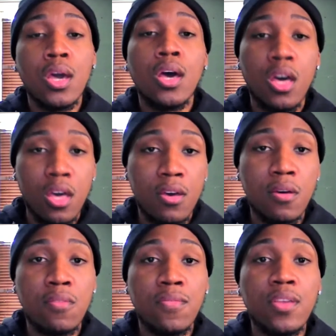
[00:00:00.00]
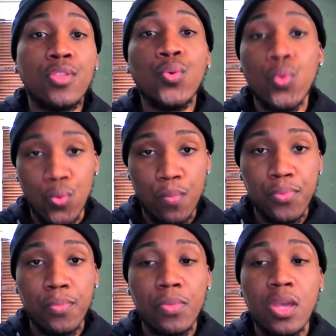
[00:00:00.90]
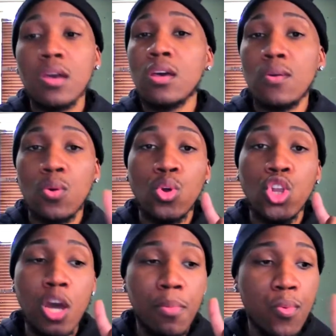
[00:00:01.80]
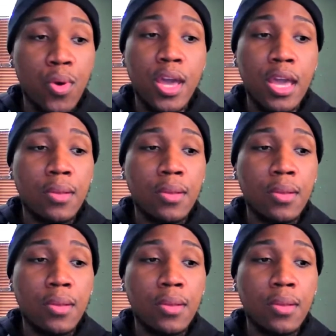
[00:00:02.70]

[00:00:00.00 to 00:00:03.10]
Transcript: of the group. Number one,